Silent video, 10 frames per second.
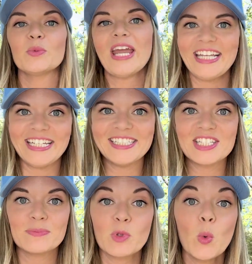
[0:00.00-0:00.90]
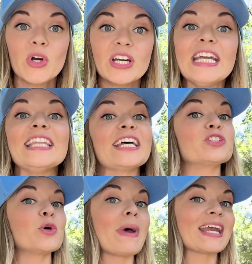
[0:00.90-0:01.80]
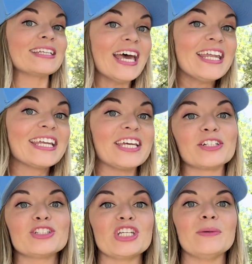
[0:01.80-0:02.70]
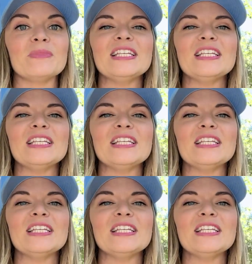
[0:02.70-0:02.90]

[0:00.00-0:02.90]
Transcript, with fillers: Radiant, or electromagnetic energy,